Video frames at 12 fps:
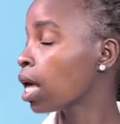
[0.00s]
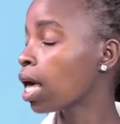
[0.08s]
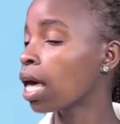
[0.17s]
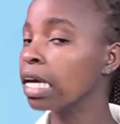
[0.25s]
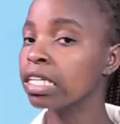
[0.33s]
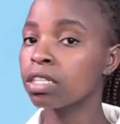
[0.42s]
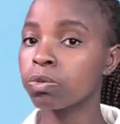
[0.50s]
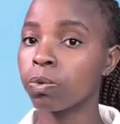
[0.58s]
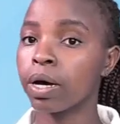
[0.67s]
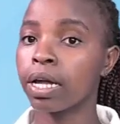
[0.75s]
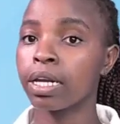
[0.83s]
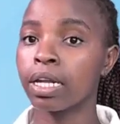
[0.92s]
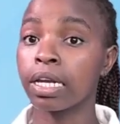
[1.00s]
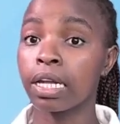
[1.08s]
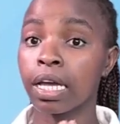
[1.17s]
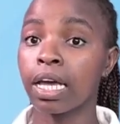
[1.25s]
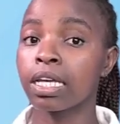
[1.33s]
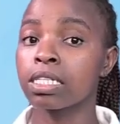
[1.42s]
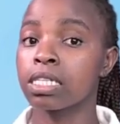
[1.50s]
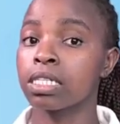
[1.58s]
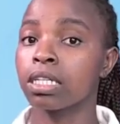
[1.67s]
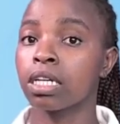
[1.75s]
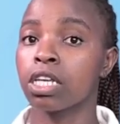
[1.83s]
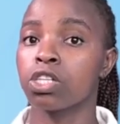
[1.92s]
a is 1 and x
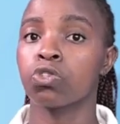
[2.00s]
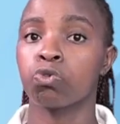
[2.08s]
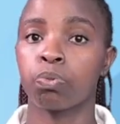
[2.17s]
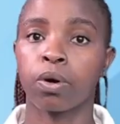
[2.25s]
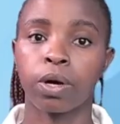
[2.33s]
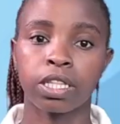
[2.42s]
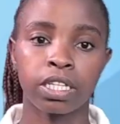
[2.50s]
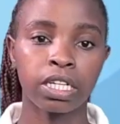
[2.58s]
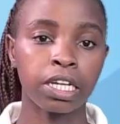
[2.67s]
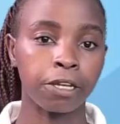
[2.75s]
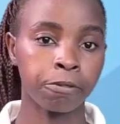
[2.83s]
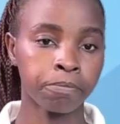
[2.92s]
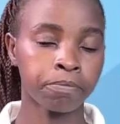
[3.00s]
is raised to power 3.